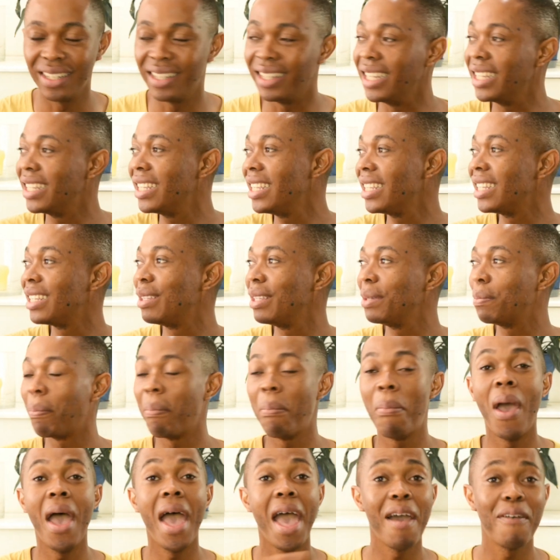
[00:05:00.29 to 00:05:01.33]
This is
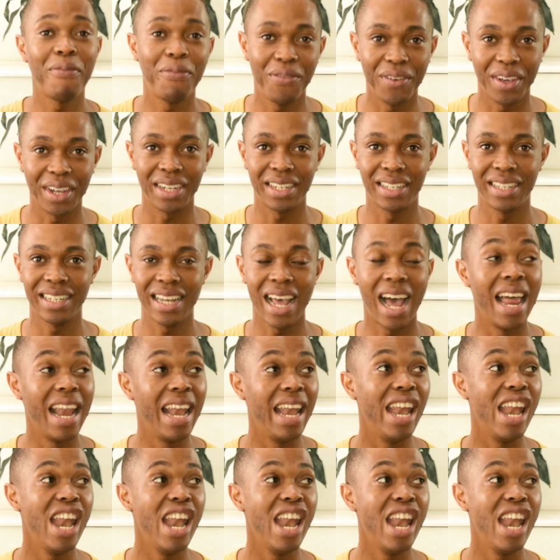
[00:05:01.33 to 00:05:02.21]
perfect. I